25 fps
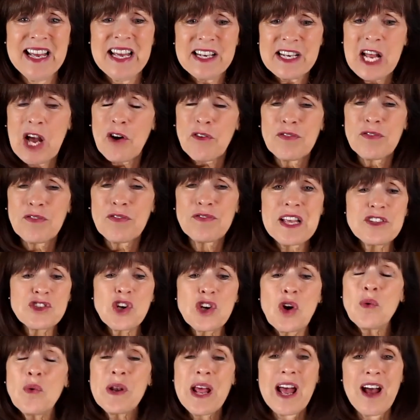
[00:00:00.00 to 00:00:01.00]
Now, if they
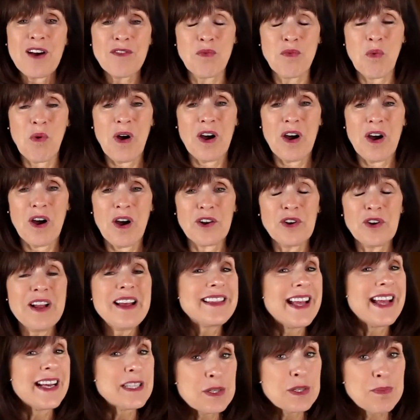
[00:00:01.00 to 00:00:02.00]
don't have water,
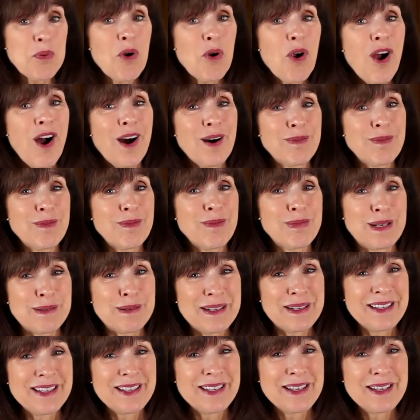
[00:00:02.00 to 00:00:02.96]
that's a problem.